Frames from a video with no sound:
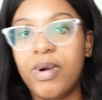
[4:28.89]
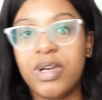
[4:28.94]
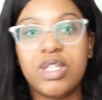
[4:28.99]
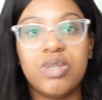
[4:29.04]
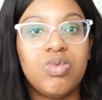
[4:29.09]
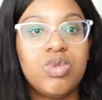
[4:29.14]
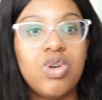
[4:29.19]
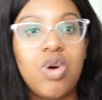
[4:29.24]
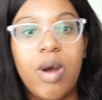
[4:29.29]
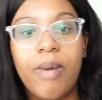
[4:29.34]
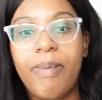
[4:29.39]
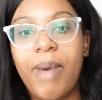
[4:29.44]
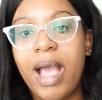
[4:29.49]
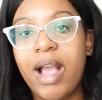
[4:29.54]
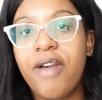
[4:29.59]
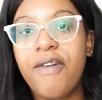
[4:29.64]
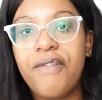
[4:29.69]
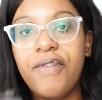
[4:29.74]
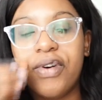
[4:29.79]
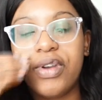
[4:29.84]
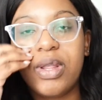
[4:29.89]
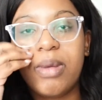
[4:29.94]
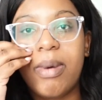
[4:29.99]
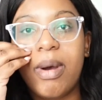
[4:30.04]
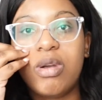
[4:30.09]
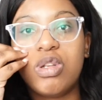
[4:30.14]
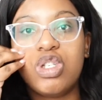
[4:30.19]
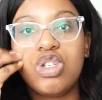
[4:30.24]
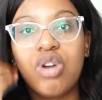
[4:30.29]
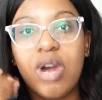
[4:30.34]
person was going back and forth
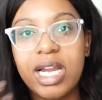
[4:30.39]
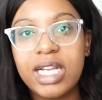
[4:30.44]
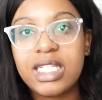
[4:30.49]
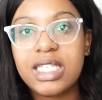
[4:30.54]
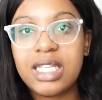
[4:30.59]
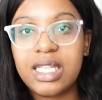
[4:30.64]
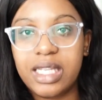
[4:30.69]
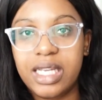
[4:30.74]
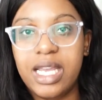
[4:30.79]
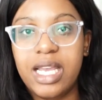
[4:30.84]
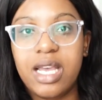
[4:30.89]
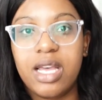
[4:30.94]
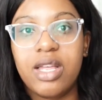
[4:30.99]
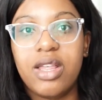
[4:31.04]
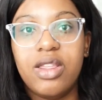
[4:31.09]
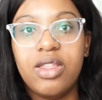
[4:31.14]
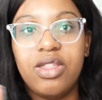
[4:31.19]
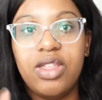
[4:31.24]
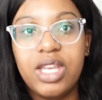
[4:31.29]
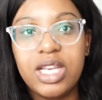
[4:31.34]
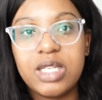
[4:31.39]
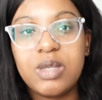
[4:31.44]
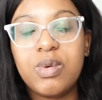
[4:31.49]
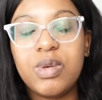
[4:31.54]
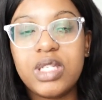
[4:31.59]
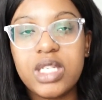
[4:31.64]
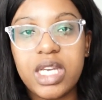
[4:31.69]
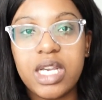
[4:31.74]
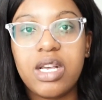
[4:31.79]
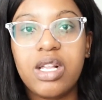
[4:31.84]
about trying to link this
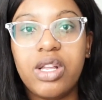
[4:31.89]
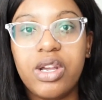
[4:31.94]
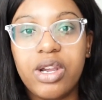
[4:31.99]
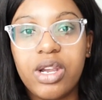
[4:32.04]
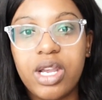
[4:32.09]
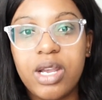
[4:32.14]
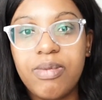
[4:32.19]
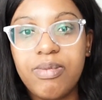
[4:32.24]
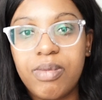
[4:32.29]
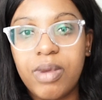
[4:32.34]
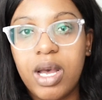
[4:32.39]
particular